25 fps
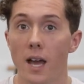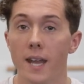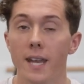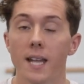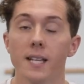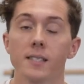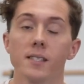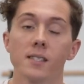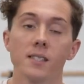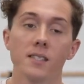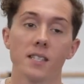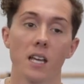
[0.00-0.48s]
And
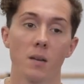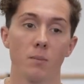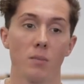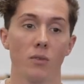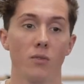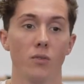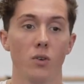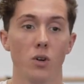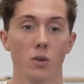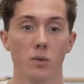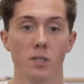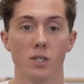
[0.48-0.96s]
as I said
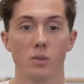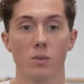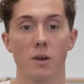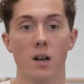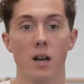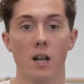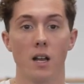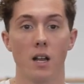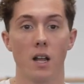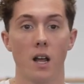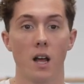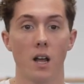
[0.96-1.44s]
before as
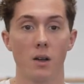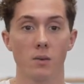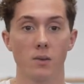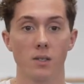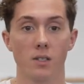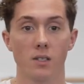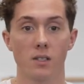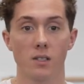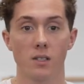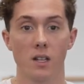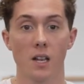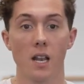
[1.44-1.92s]
well, I
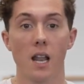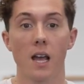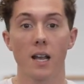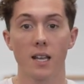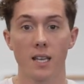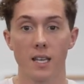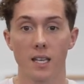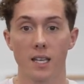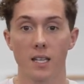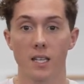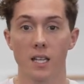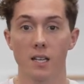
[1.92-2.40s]
was
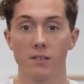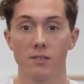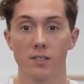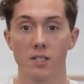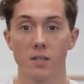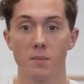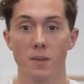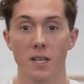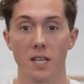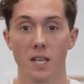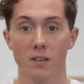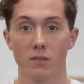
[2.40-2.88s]
lucky enough
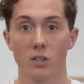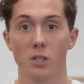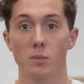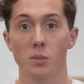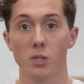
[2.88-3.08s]
to be given